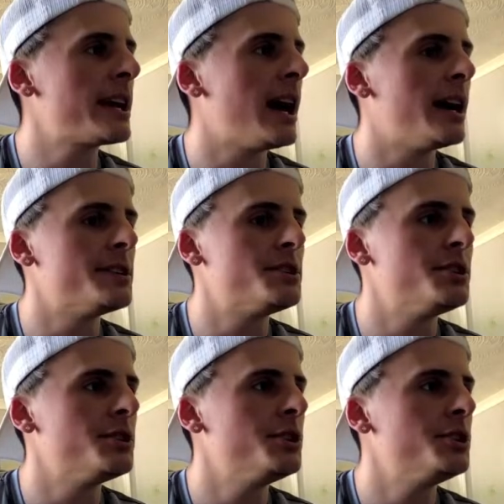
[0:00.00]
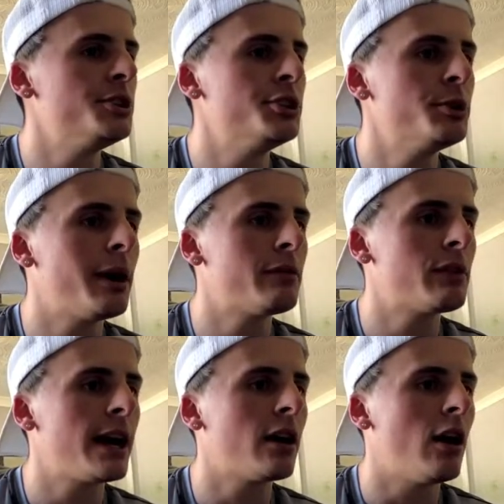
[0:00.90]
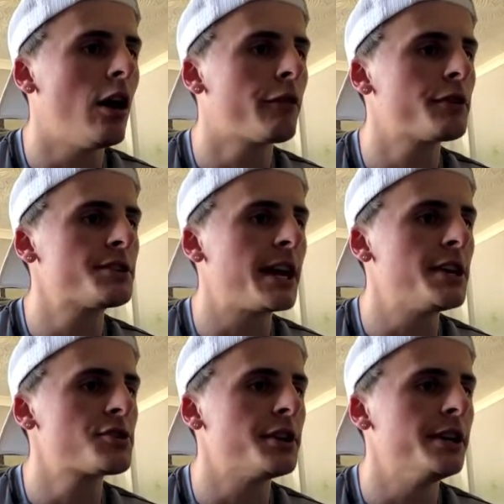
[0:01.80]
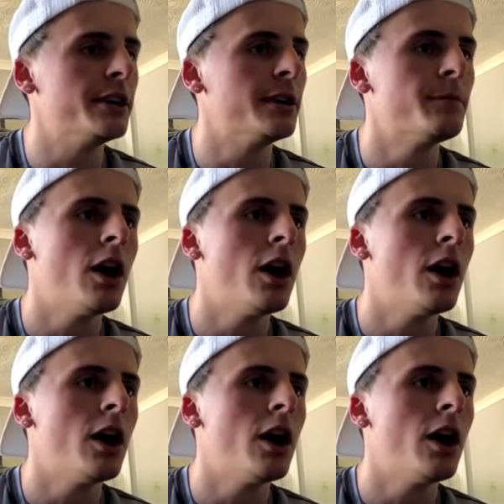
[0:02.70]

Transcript: guys, you do have like a half risk entry here.